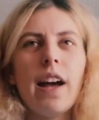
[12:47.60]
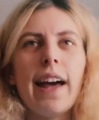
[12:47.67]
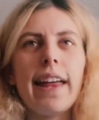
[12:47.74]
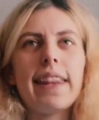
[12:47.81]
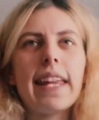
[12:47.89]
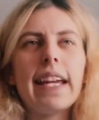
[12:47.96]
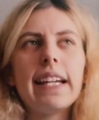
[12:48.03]

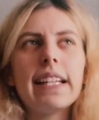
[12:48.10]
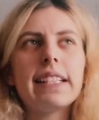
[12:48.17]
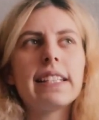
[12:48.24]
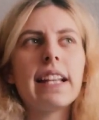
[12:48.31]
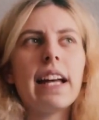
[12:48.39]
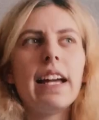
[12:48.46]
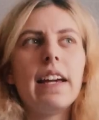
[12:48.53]
I think
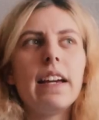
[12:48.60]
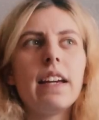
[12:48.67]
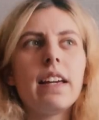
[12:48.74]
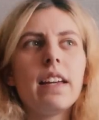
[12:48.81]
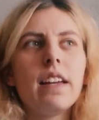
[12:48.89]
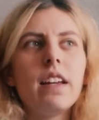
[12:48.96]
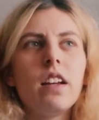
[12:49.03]
it's
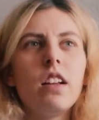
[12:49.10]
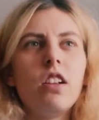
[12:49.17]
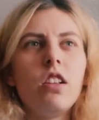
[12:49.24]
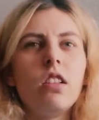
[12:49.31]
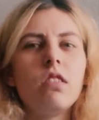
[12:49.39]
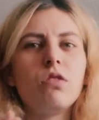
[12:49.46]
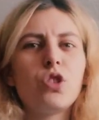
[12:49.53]
like
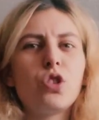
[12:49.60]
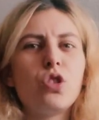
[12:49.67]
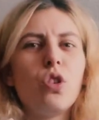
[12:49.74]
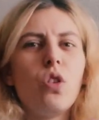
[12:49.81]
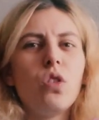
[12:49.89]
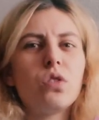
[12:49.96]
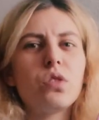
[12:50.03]

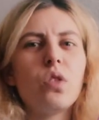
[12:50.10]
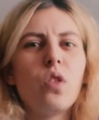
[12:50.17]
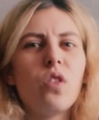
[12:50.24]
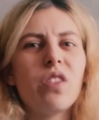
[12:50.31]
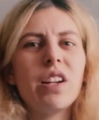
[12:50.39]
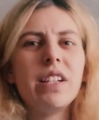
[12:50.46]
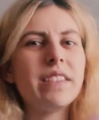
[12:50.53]
short
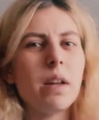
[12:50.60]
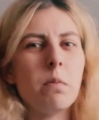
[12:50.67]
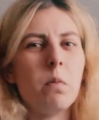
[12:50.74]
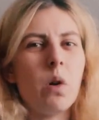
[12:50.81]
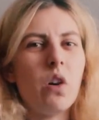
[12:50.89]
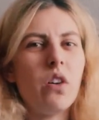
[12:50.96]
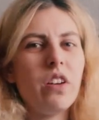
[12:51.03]
stories in
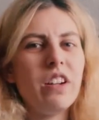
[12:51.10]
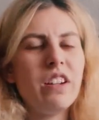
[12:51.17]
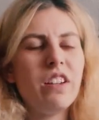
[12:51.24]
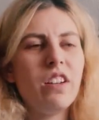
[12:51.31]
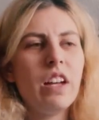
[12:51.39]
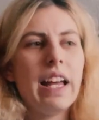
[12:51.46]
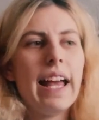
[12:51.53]
one,
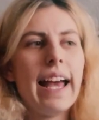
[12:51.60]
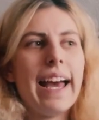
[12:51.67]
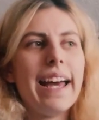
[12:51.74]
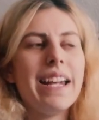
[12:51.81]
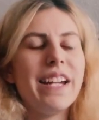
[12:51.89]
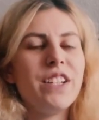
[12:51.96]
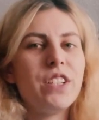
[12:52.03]

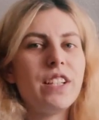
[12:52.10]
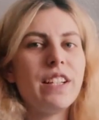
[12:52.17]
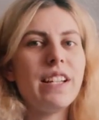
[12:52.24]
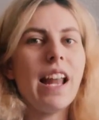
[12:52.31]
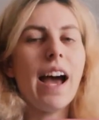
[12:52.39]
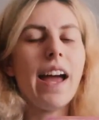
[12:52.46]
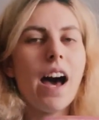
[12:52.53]
and I,
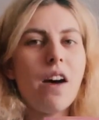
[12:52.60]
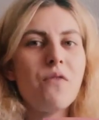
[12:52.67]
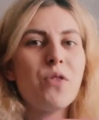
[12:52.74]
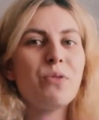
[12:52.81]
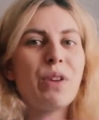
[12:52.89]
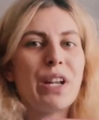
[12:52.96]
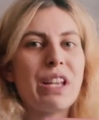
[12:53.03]
I
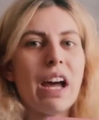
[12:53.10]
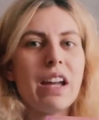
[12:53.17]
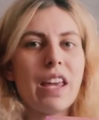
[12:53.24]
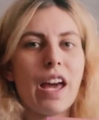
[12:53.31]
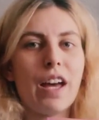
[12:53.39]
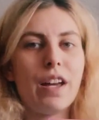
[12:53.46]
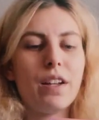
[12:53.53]
haven't read that
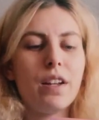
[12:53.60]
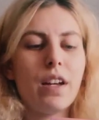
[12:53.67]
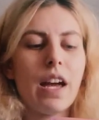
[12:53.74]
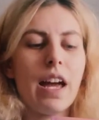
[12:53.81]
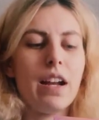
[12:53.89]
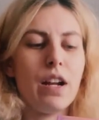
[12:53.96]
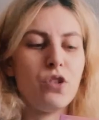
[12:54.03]
yet,
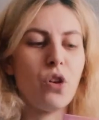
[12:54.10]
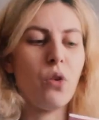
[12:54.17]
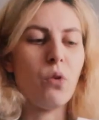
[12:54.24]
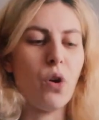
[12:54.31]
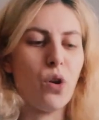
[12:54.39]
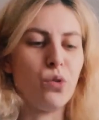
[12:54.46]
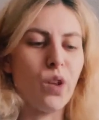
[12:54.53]
and I
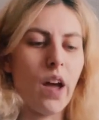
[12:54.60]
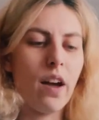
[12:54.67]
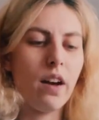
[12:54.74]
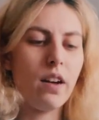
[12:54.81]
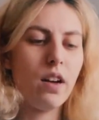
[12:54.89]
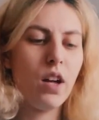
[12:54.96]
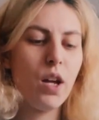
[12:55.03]
don't own
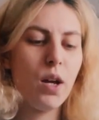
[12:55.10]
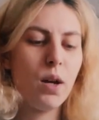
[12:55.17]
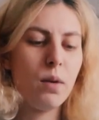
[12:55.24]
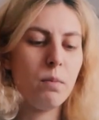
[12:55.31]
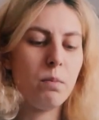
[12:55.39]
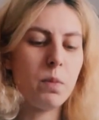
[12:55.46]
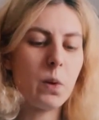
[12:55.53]
that,
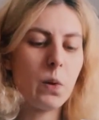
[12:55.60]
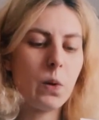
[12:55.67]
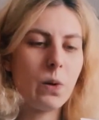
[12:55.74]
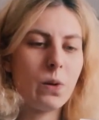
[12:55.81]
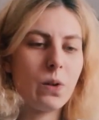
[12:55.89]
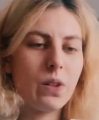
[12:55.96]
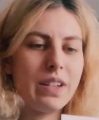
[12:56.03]

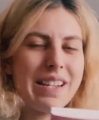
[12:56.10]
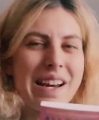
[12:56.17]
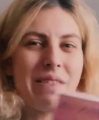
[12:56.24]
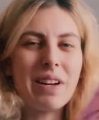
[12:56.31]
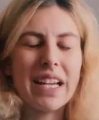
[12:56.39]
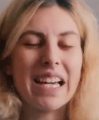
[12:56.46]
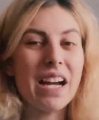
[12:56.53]
but
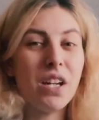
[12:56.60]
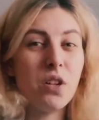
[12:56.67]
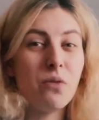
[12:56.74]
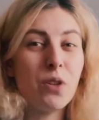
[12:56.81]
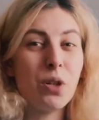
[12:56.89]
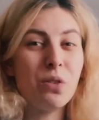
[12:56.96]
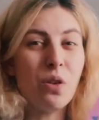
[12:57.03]
now I kind
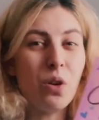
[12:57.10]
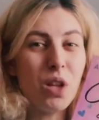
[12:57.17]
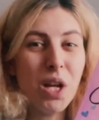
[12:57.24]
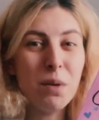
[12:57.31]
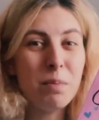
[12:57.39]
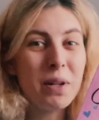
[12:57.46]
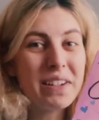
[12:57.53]
of own all
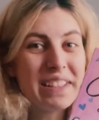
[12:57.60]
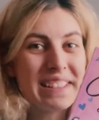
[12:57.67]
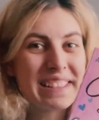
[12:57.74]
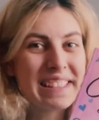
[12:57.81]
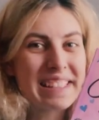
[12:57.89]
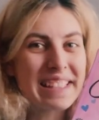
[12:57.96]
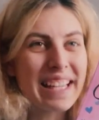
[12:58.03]
her
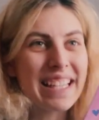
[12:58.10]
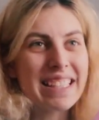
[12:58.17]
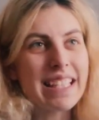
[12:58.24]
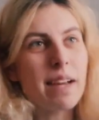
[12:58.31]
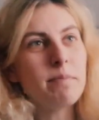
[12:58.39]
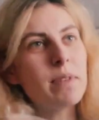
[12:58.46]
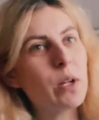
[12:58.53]
books
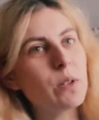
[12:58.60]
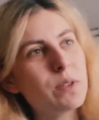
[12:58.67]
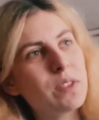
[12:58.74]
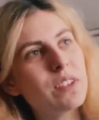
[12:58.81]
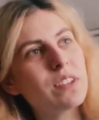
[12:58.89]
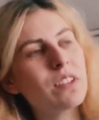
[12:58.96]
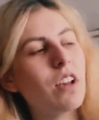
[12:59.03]
except
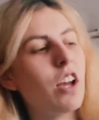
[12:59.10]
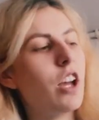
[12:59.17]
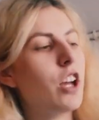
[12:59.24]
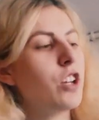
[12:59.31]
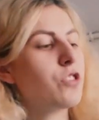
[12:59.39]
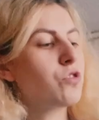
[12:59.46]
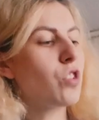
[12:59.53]
those.
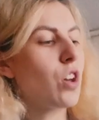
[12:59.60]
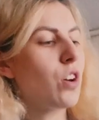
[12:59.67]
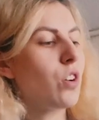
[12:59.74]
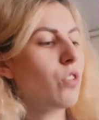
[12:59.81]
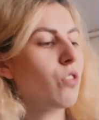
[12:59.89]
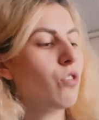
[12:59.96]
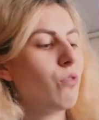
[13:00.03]

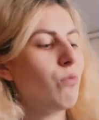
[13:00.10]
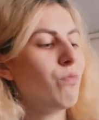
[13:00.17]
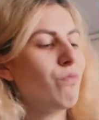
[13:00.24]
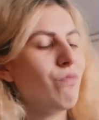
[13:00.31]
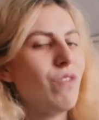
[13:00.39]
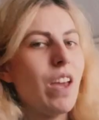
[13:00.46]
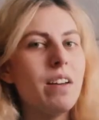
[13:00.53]
So
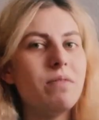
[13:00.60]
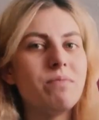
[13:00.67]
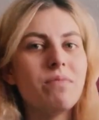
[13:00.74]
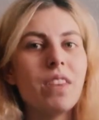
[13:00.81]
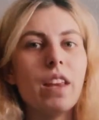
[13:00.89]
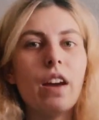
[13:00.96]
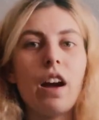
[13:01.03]
yeah,
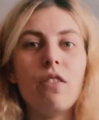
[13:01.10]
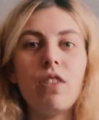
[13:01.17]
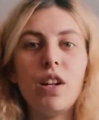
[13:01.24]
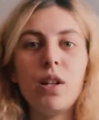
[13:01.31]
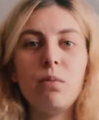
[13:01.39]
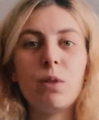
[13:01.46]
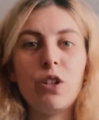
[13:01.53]
I
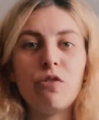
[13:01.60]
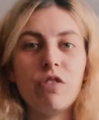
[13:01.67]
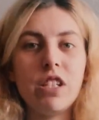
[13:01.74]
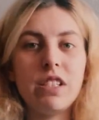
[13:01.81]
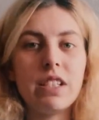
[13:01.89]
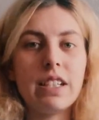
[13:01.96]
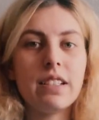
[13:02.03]
really want to
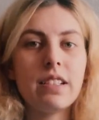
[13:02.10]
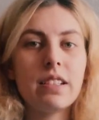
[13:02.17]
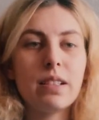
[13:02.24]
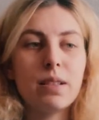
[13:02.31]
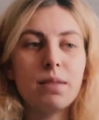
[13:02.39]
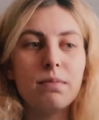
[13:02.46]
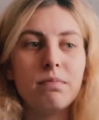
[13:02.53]
read
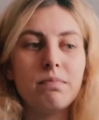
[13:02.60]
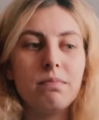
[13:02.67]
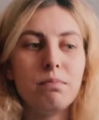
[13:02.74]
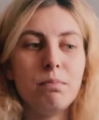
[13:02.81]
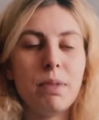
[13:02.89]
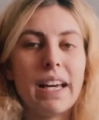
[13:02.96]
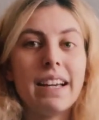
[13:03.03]
this
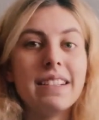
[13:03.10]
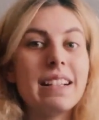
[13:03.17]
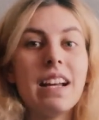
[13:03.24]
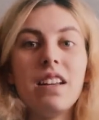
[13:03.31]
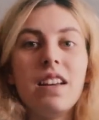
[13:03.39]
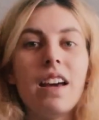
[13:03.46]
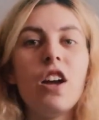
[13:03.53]
because
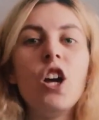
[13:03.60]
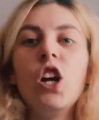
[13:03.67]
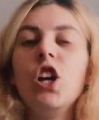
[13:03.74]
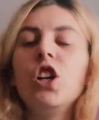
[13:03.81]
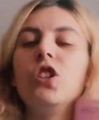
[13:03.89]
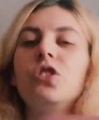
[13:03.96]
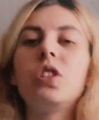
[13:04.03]
I,
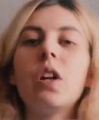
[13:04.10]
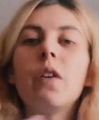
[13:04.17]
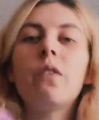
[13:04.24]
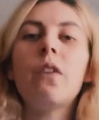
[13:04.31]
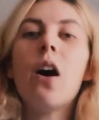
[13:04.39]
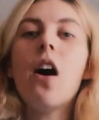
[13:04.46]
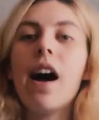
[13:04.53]
so
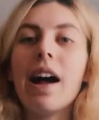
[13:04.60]
far,